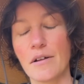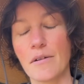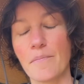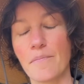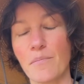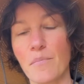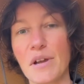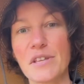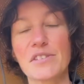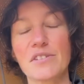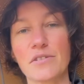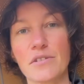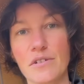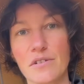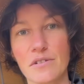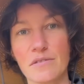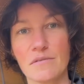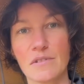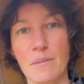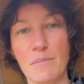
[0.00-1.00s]
mustard.
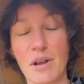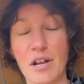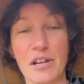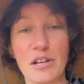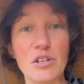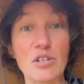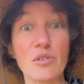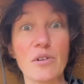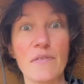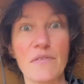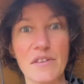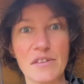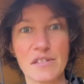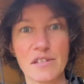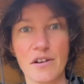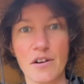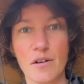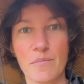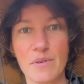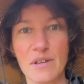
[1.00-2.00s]
I'm not going to do it this
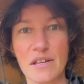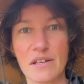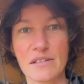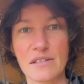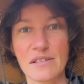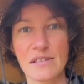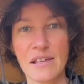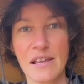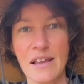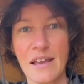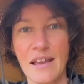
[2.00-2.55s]
year because